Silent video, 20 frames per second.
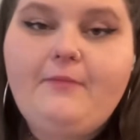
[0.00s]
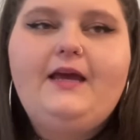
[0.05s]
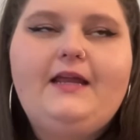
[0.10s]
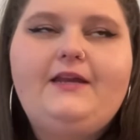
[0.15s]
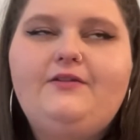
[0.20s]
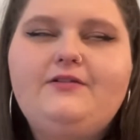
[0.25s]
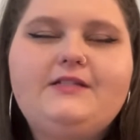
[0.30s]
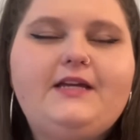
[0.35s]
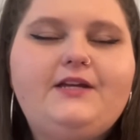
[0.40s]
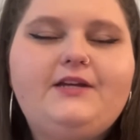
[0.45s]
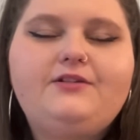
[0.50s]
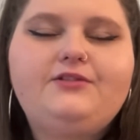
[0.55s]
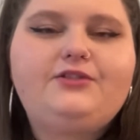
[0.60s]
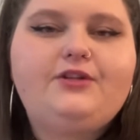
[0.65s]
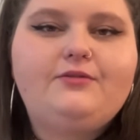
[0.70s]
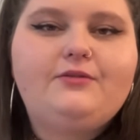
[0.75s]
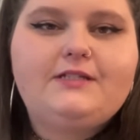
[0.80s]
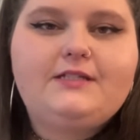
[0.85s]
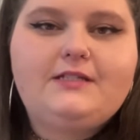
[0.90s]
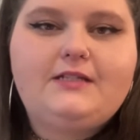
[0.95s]
I know there's like
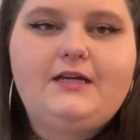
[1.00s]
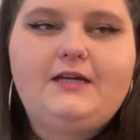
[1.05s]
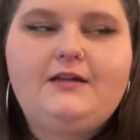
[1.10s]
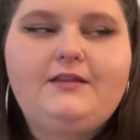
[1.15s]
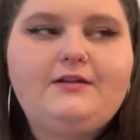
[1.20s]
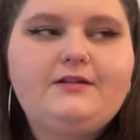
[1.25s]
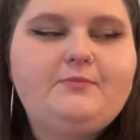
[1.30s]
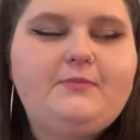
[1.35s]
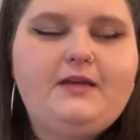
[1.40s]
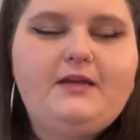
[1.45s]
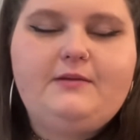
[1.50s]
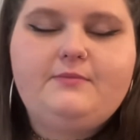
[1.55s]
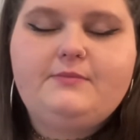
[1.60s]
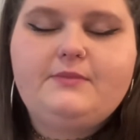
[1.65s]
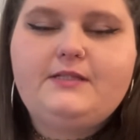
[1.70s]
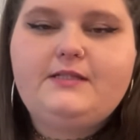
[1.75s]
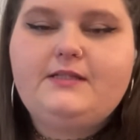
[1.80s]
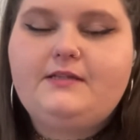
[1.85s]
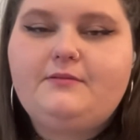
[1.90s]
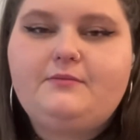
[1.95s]
jokes, there's
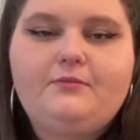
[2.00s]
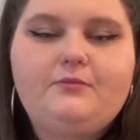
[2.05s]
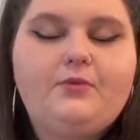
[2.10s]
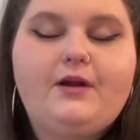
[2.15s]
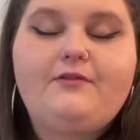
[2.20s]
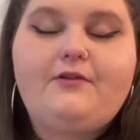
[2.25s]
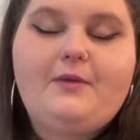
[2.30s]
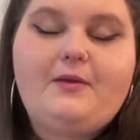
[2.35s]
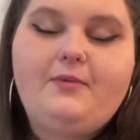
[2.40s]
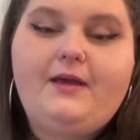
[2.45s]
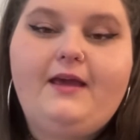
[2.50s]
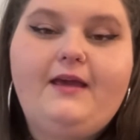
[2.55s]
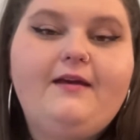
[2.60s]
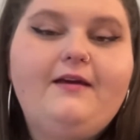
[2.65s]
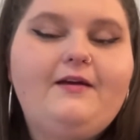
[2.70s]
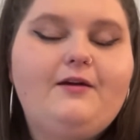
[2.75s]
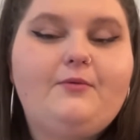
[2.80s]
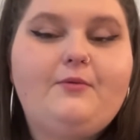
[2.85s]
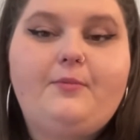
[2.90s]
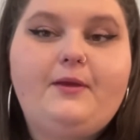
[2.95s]
memes, whatever it may be,
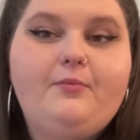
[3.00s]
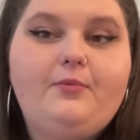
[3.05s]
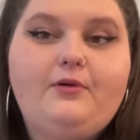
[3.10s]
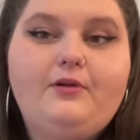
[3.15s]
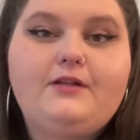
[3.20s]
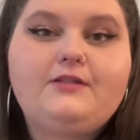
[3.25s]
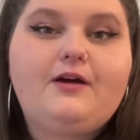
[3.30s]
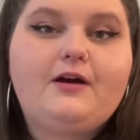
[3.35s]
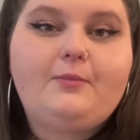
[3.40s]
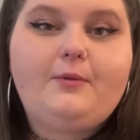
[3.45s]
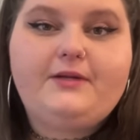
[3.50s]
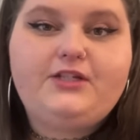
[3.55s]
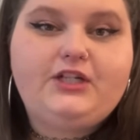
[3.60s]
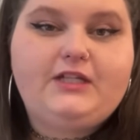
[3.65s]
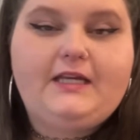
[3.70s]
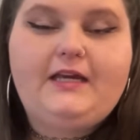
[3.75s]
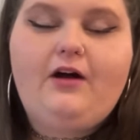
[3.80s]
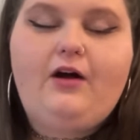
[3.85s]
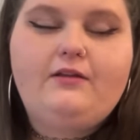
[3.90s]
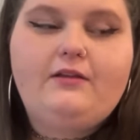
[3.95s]
where people talk about my
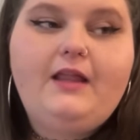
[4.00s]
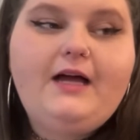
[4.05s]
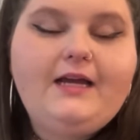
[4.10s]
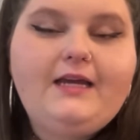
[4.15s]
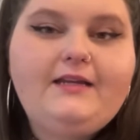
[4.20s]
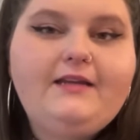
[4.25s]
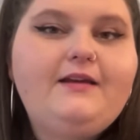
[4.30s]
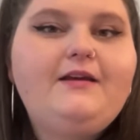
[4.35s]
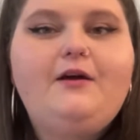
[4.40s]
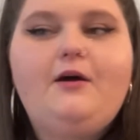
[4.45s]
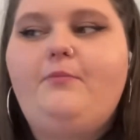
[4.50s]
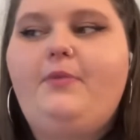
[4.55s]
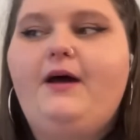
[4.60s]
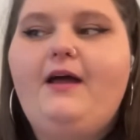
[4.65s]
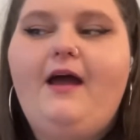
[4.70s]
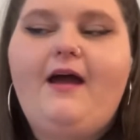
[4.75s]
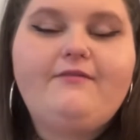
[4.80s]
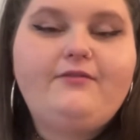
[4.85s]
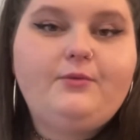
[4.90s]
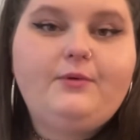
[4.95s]
chili online,
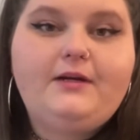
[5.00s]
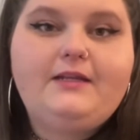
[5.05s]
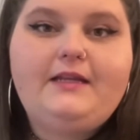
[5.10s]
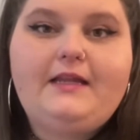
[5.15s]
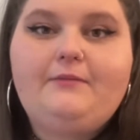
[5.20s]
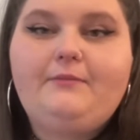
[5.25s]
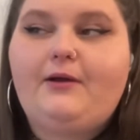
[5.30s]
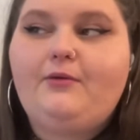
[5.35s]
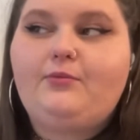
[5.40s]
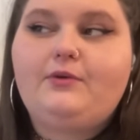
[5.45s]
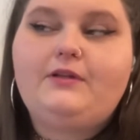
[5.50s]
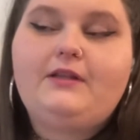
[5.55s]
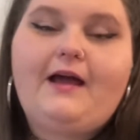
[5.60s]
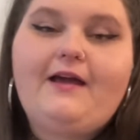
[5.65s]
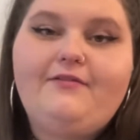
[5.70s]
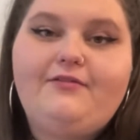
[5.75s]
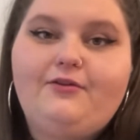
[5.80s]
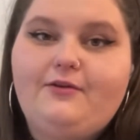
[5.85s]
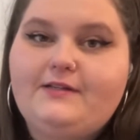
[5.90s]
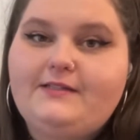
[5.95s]
but everyone in my real
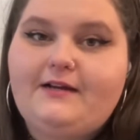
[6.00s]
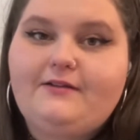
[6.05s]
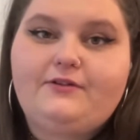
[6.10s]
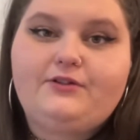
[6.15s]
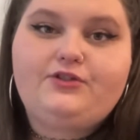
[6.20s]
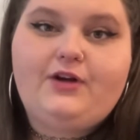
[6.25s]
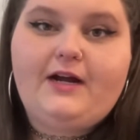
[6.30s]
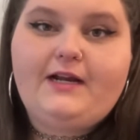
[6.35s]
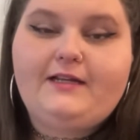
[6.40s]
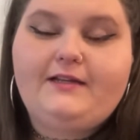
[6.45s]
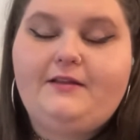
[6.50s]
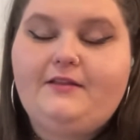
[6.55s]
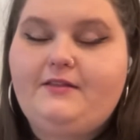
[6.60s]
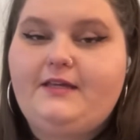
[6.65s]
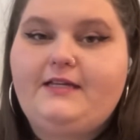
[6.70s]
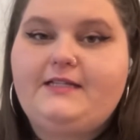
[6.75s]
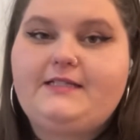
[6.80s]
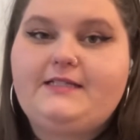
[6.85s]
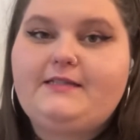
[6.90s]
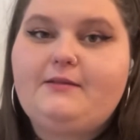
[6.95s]
life who has ever tried it
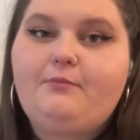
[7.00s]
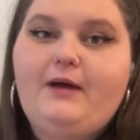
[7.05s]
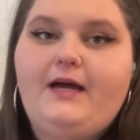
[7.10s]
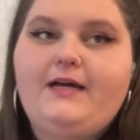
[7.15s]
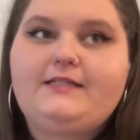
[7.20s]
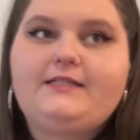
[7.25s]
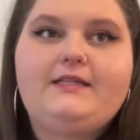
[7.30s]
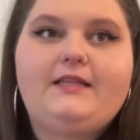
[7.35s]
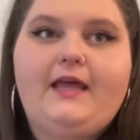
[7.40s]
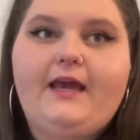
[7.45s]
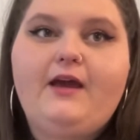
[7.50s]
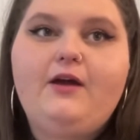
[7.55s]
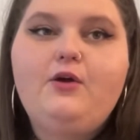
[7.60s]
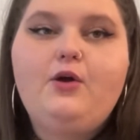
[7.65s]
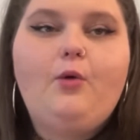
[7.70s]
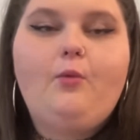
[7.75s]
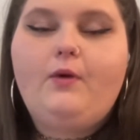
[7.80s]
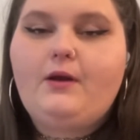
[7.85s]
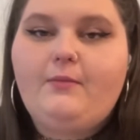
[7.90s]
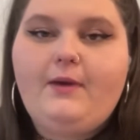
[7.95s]
thinks it's the best. Like
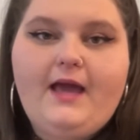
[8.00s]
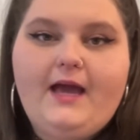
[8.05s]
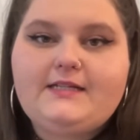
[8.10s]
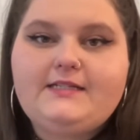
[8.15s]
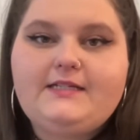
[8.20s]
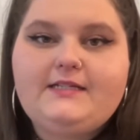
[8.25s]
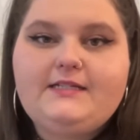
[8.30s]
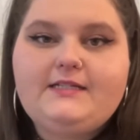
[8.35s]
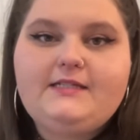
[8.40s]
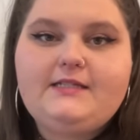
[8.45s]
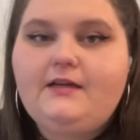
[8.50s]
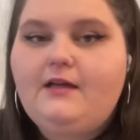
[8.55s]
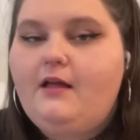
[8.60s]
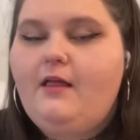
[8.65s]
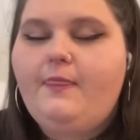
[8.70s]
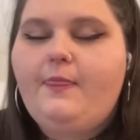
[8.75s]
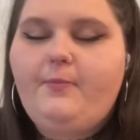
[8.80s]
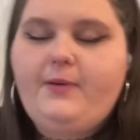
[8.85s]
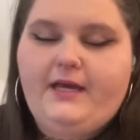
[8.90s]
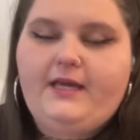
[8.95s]
one of my exes,
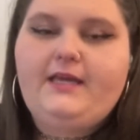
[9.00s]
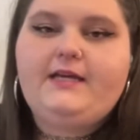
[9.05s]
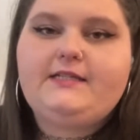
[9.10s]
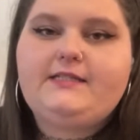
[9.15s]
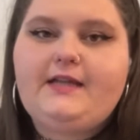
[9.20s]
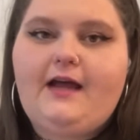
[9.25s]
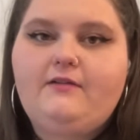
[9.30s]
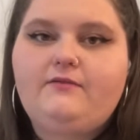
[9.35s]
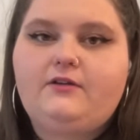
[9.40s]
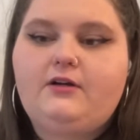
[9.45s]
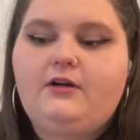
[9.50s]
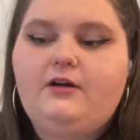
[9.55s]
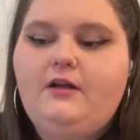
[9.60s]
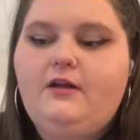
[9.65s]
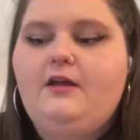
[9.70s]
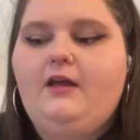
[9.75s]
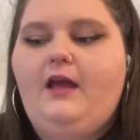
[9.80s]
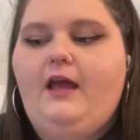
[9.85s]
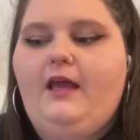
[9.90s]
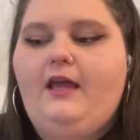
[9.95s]
the pickiest ever,
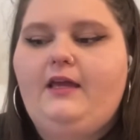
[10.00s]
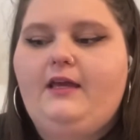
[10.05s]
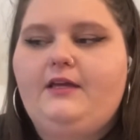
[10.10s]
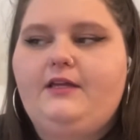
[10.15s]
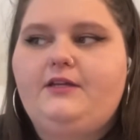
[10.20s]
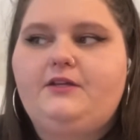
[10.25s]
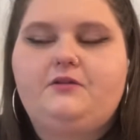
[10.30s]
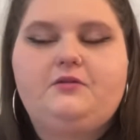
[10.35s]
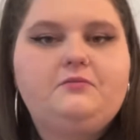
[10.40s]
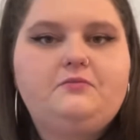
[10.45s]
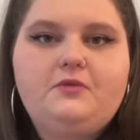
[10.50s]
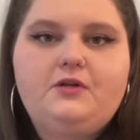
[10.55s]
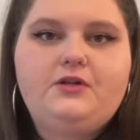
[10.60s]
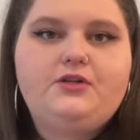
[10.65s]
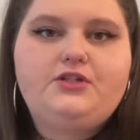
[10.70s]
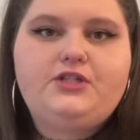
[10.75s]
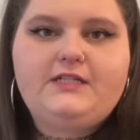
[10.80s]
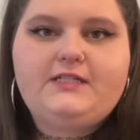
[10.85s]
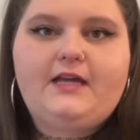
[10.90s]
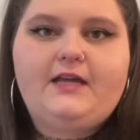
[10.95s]
and
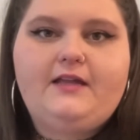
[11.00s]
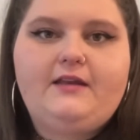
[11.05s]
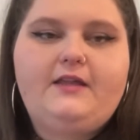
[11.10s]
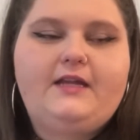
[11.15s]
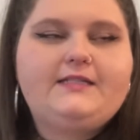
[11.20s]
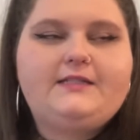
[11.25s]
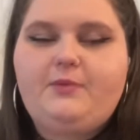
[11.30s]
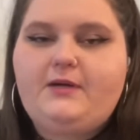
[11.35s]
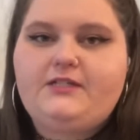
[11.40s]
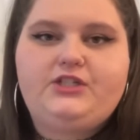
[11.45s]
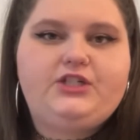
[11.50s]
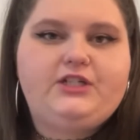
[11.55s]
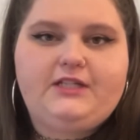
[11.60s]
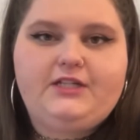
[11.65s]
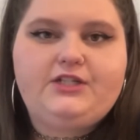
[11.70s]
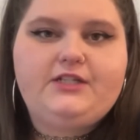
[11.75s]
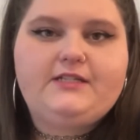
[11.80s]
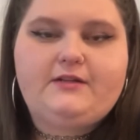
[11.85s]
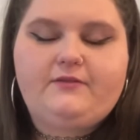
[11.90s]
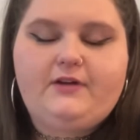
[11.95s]
she said that's the best chili
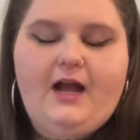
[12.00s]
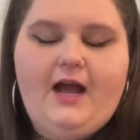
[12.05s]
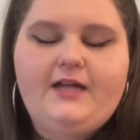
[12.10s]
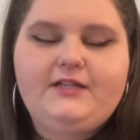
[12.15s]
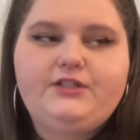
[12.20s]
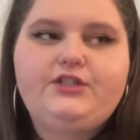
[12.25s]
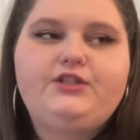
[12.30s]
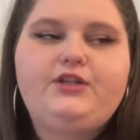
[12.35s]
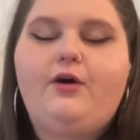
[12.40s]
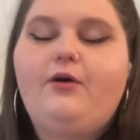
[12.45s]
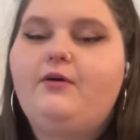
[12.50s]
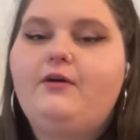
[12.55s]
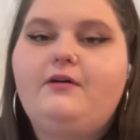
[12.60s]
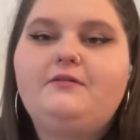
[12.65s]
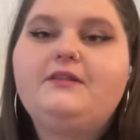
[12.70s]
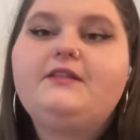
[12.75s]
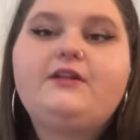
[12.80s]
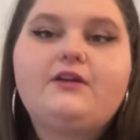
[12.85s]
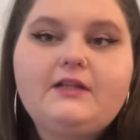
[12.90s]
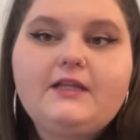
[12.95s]
she's ever had. So
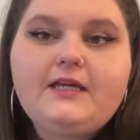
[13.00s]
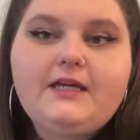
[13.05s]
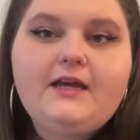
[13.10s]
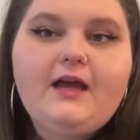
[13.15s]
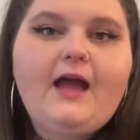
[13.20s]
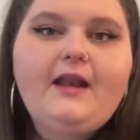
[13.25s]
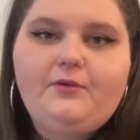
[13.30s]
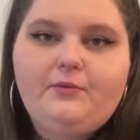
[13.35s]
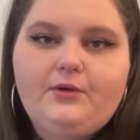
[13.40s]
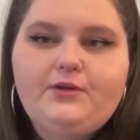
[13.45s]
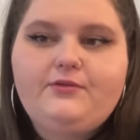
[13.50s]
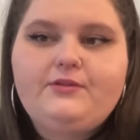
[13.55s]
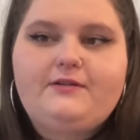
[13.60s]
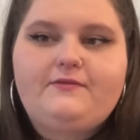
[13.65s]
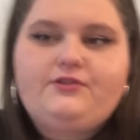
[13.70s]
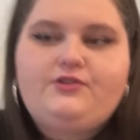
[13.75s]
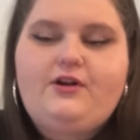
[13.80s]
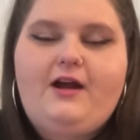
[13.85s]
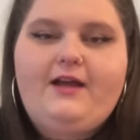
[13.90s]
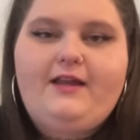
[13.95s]
literally anyone who's
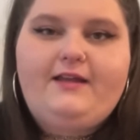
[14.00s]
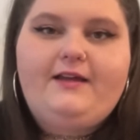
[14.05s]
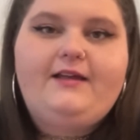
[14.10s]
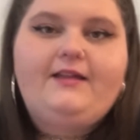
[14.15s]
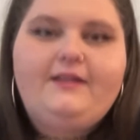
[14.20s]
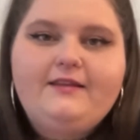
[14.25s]
ever tried it